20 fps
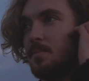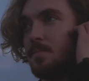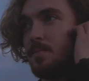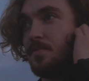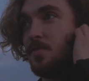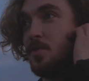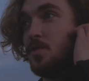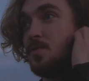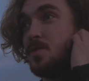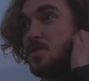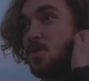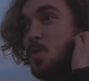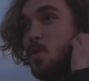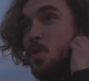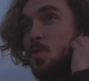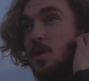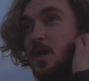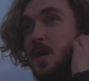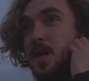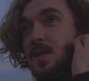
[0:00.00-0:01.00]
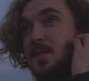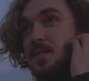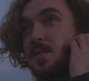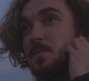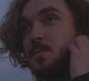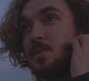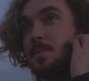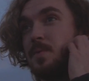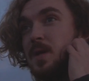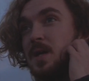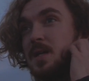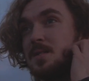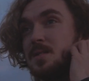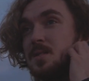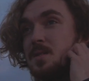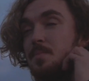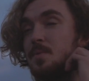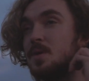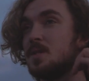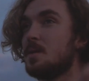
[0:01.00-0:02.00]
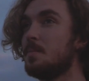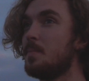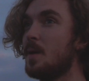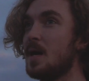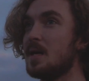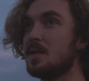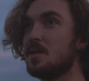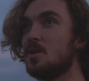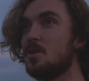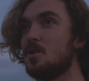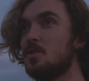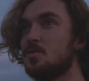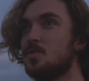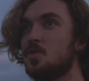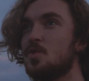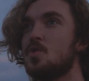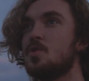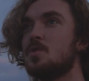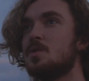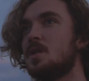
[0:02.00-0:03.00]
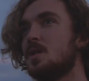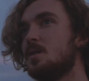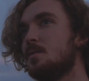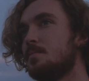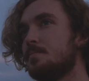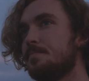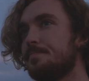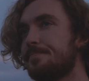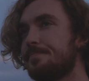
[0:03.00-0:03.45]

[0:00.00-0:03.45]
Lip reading: few solo gigs, and then we plans to bring the band out on tour, and then